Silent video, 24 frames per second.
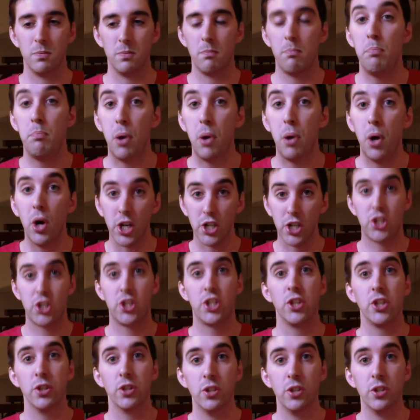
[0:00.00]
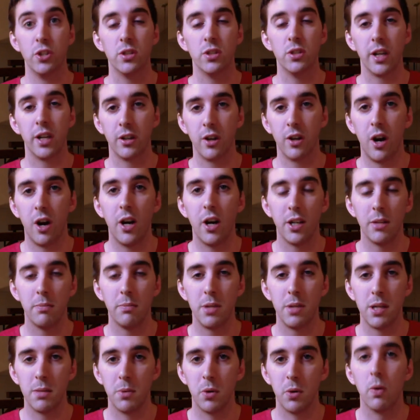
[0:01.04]
push your newsletter onto
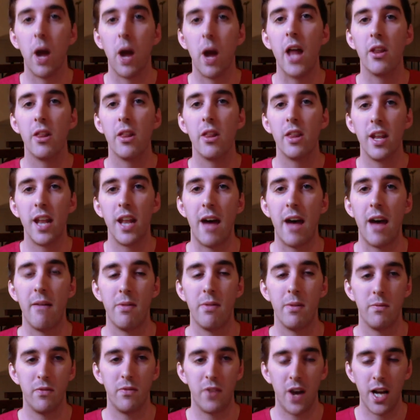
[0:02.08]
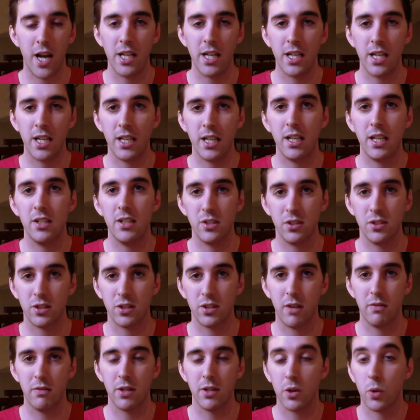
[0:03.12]
people rather than have them find it,
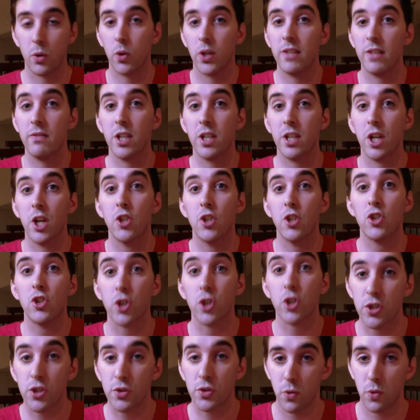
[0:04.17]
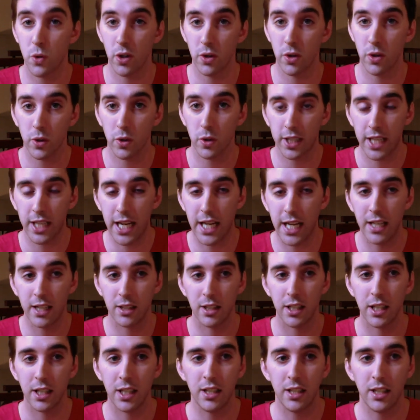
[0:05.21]
discover it, or even search for it
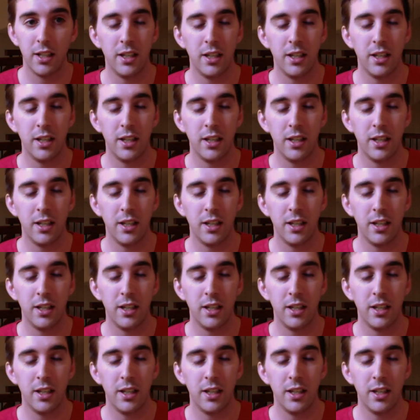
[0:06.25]
organically.